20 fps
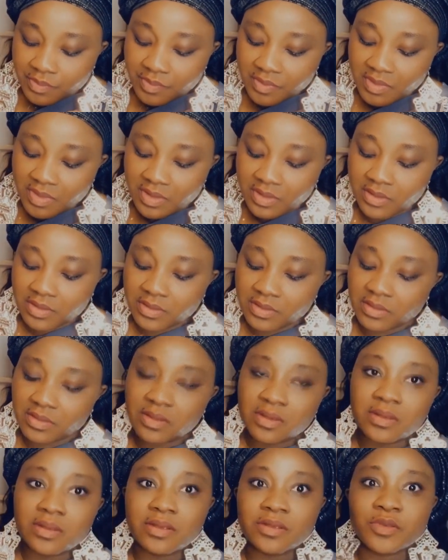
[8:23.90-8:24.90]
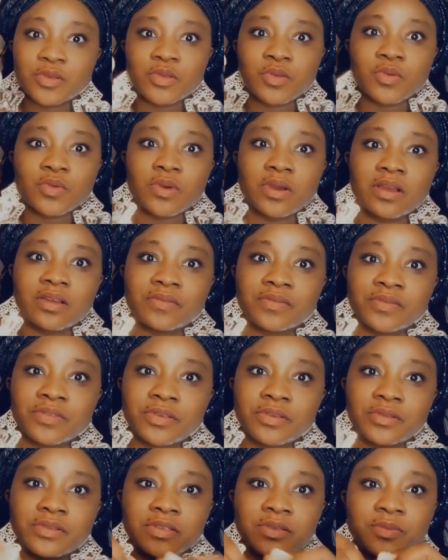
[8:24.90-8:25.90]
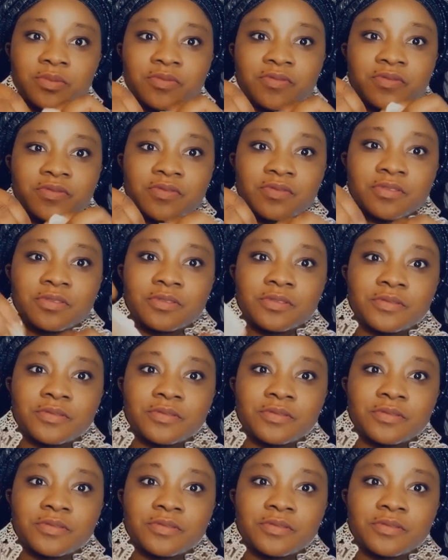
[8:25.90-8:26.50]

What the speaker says: See the 2 I've used before.